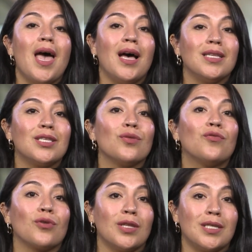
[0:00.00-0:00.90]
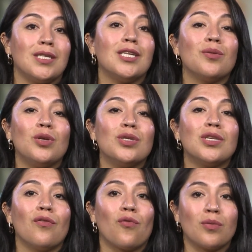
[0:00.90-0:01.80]
And so for this
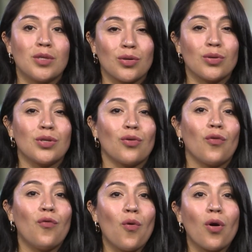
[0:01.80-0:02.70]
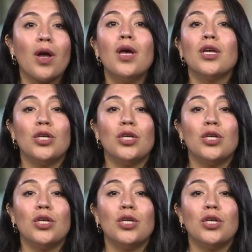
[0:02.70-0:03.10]
DWC Form 004,